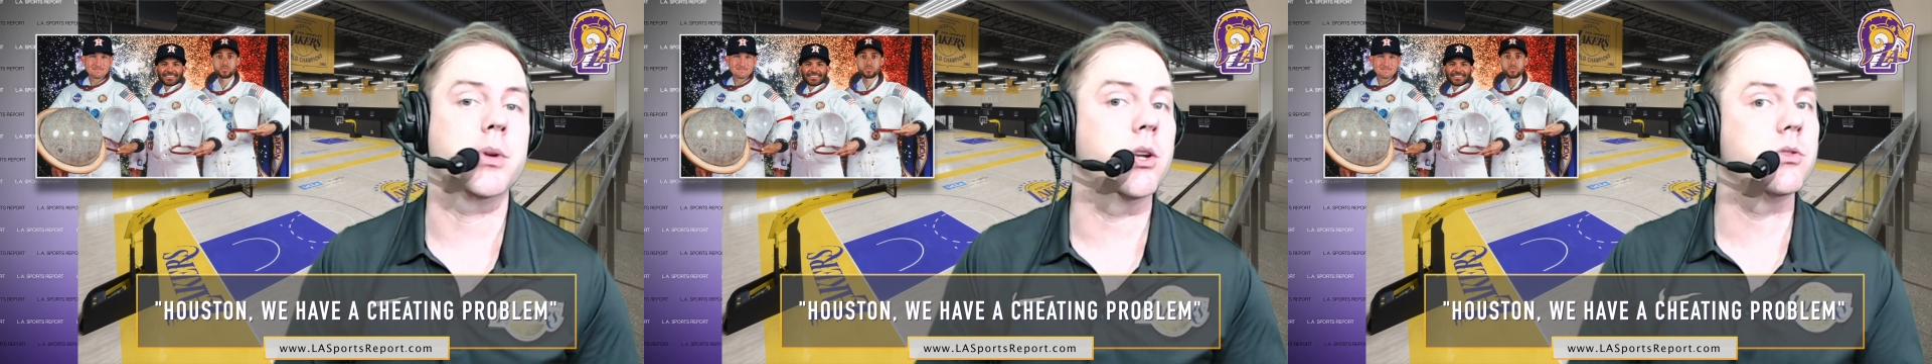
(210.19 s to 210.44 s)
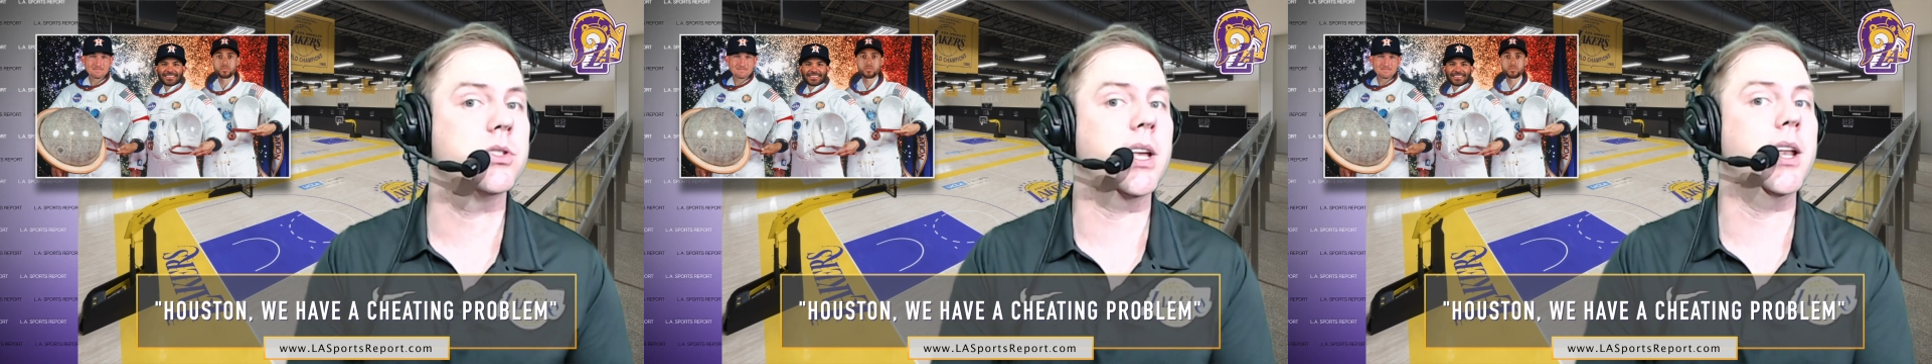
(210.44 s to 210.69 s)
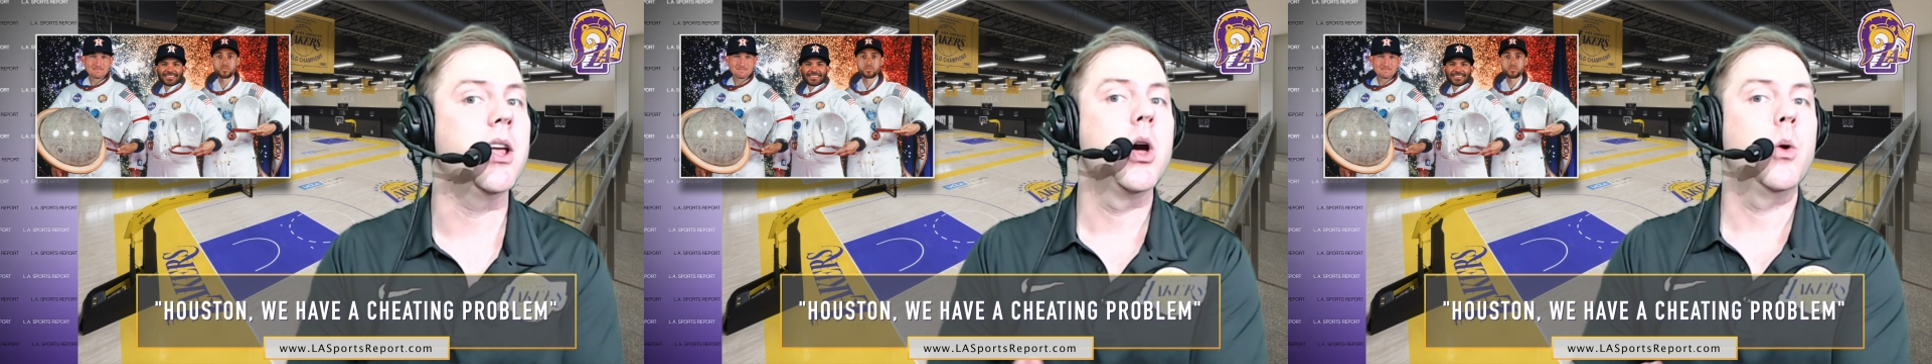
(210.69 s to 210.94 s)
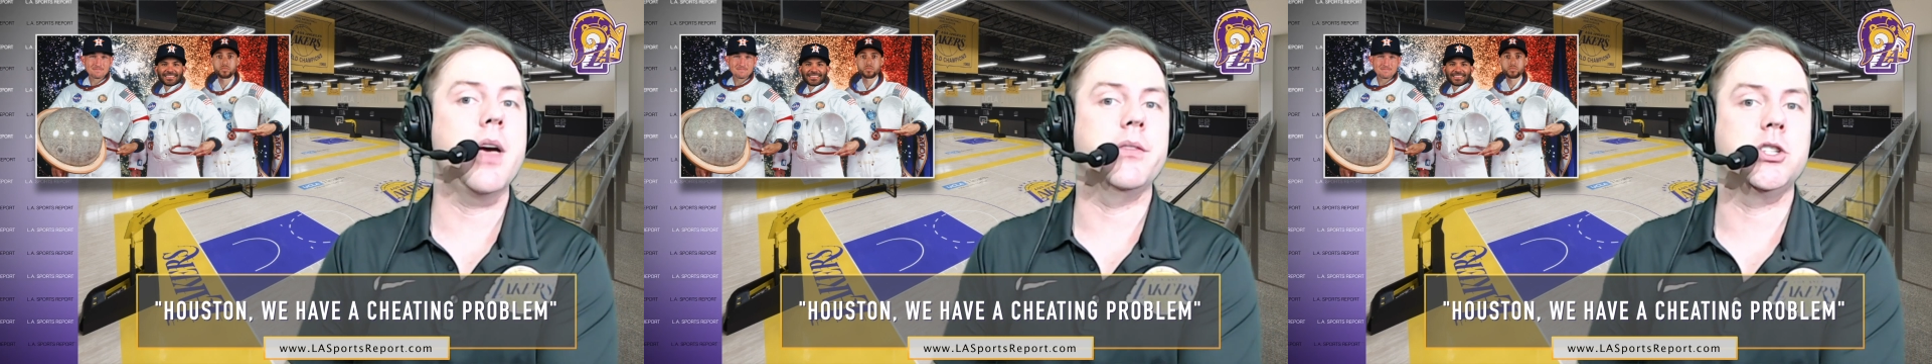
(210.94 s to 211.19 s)
Houston,
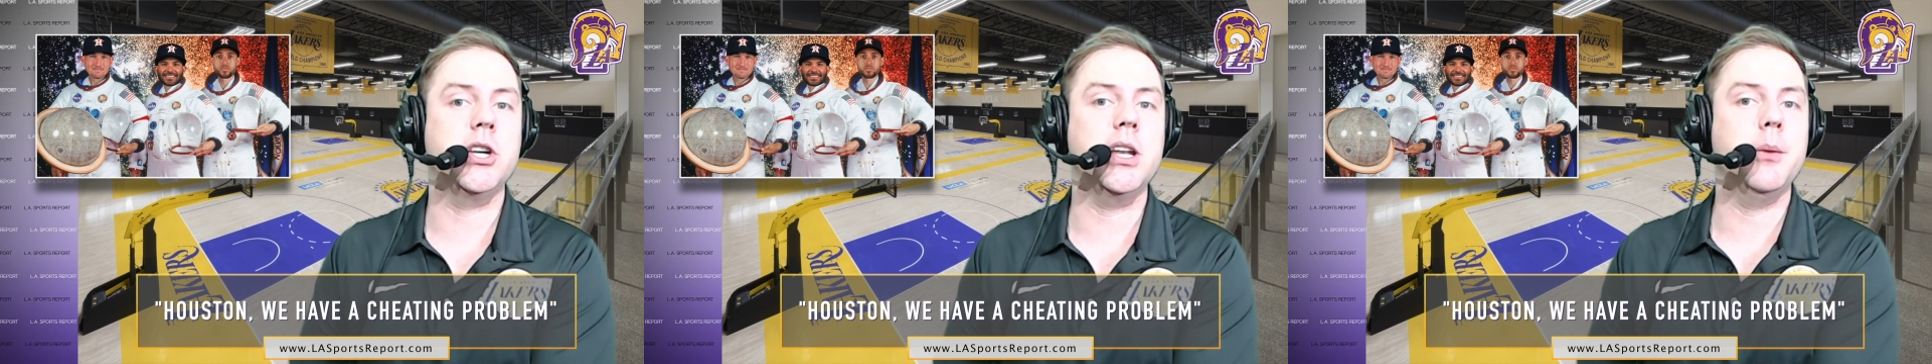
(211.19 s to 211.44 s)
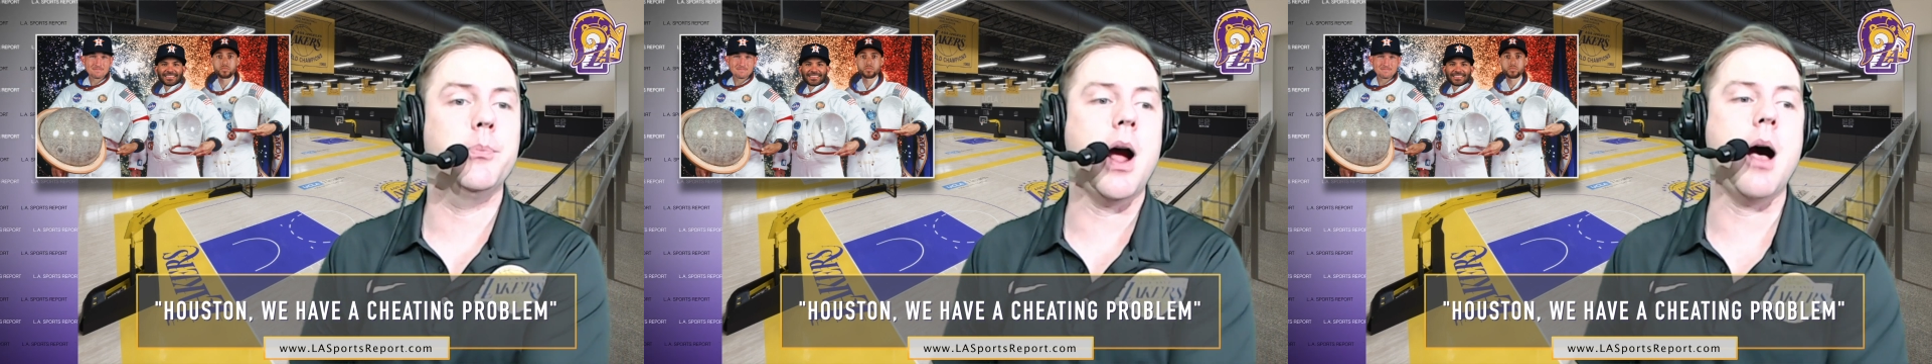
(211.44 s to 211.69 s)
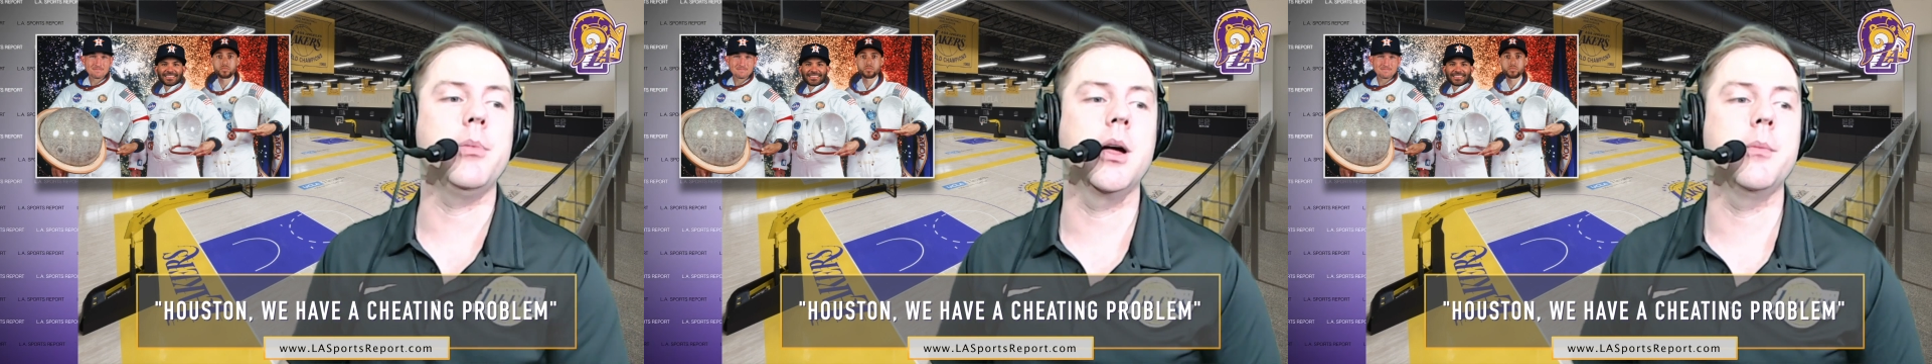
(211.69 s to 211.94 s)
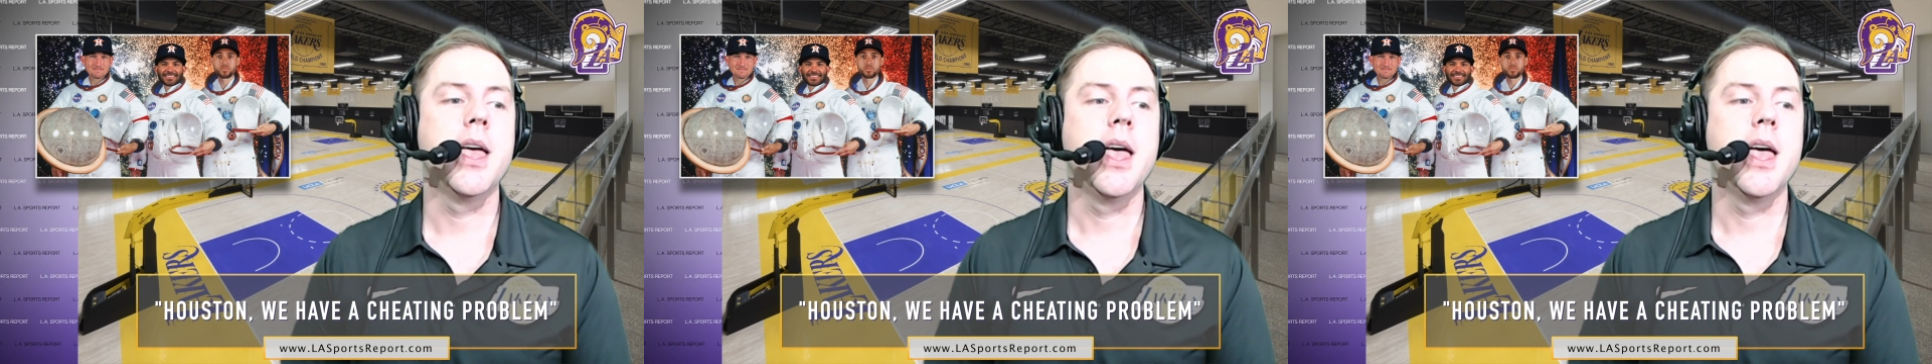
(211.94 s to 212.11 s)
we have a cheating problem.